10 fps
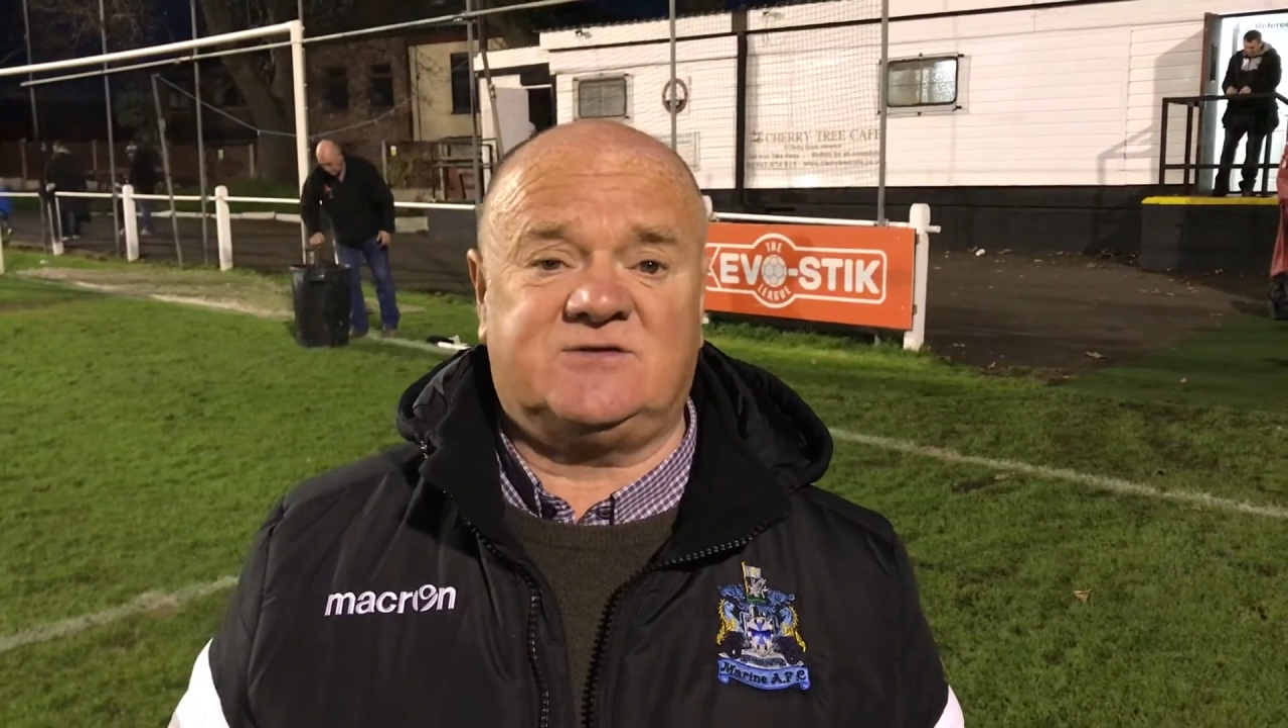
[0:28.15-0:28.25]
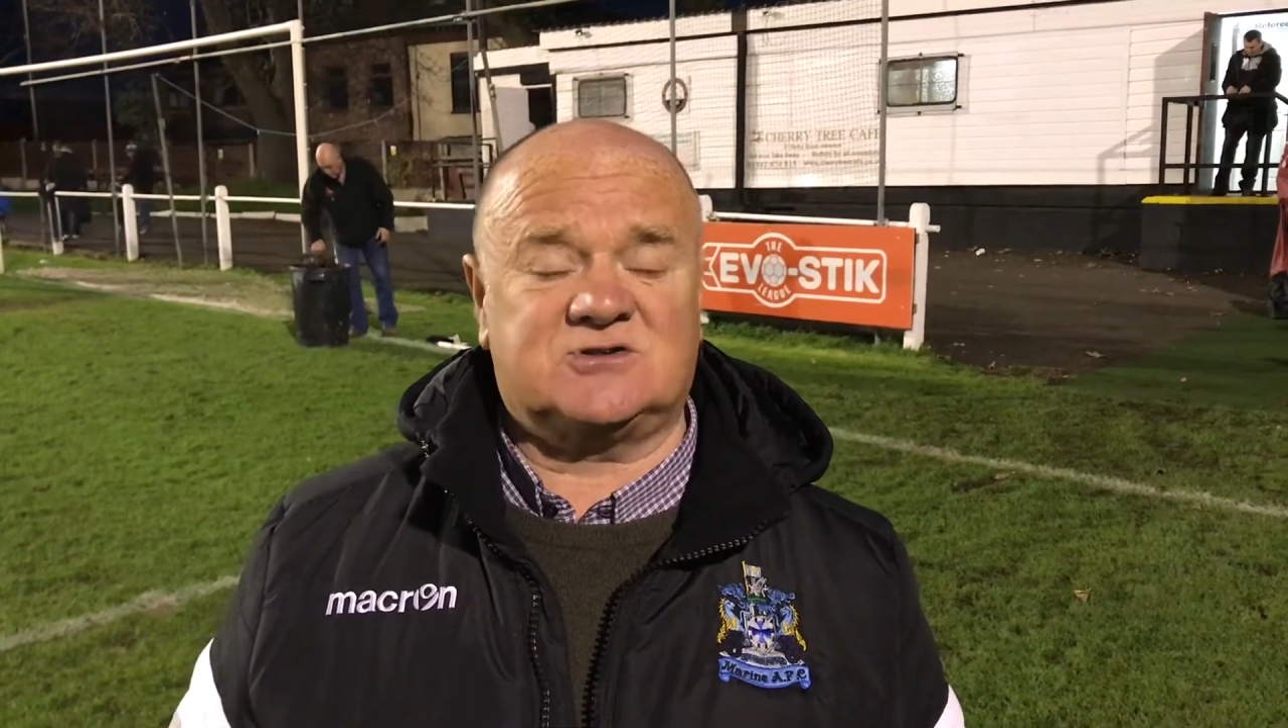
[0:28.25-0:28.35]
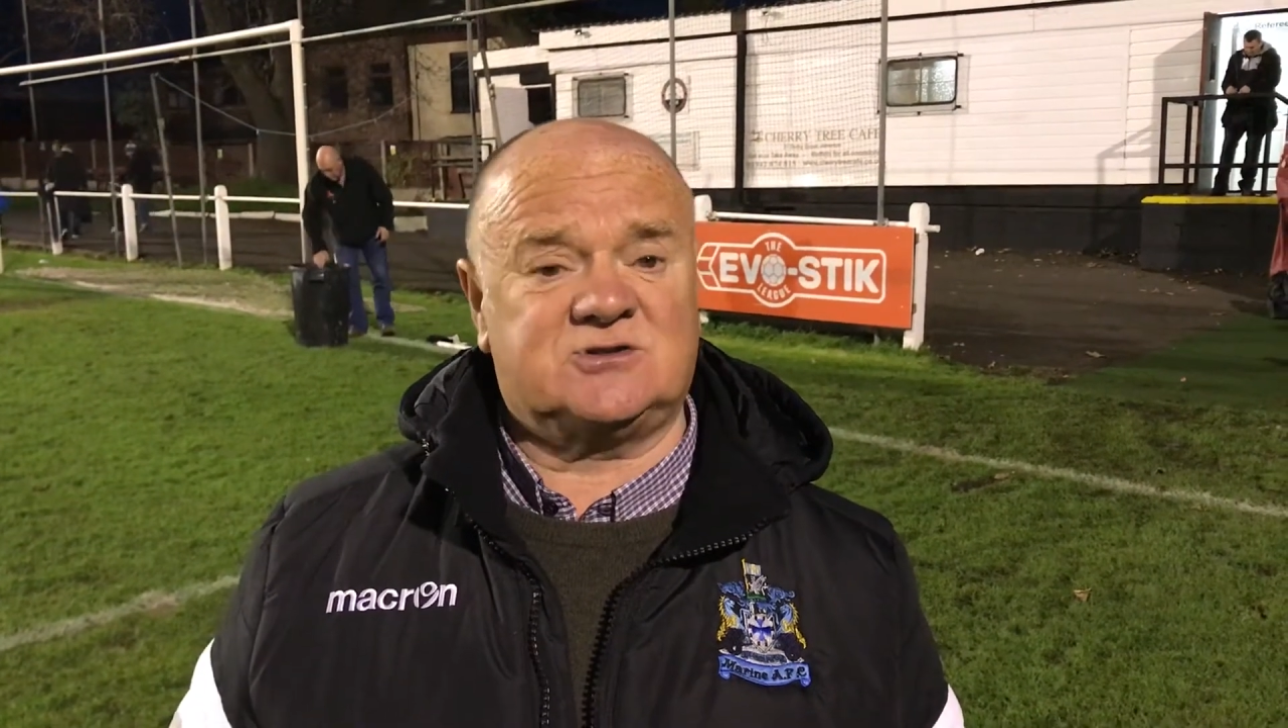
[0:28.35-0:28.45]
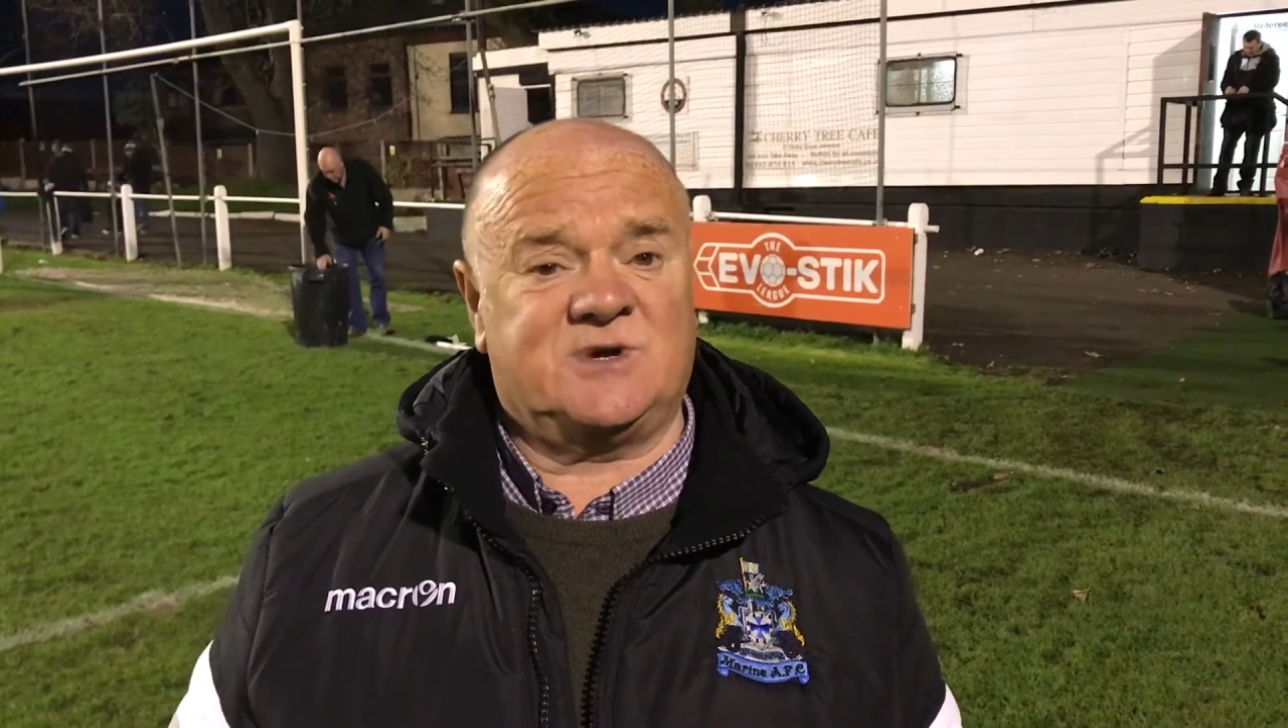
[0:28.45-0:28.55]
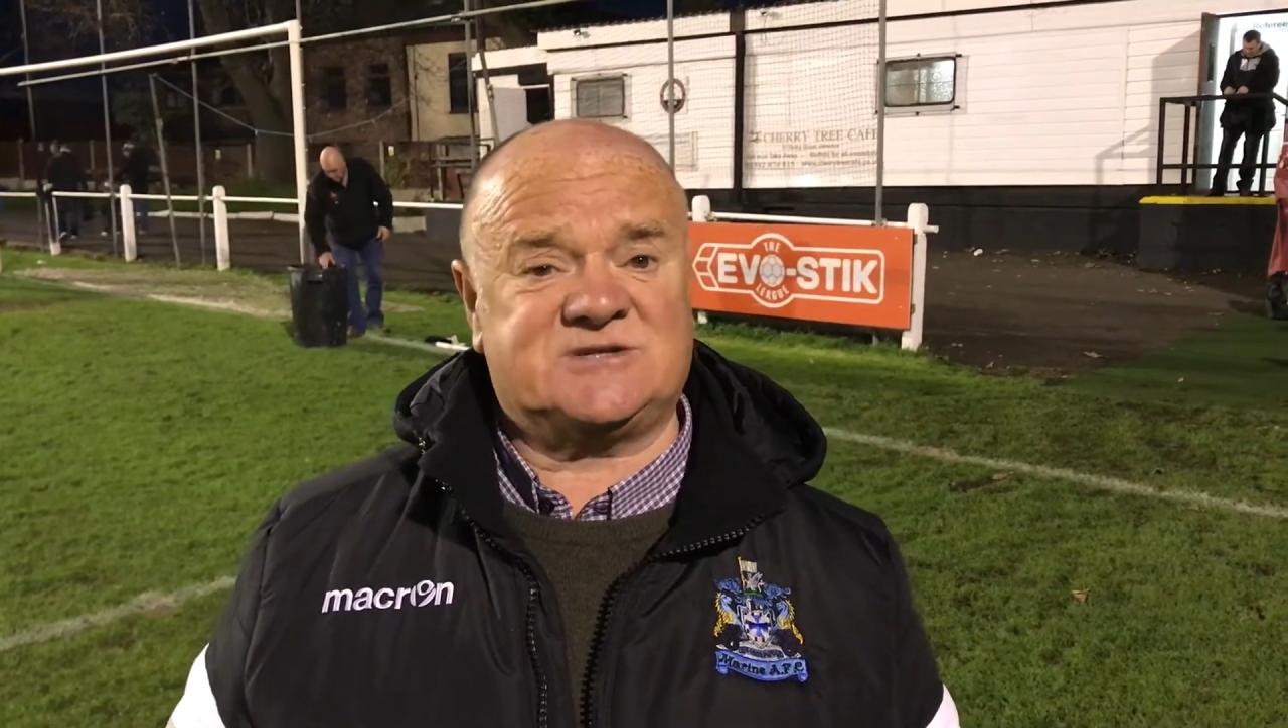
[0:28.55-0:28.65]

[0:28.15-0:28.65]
They got some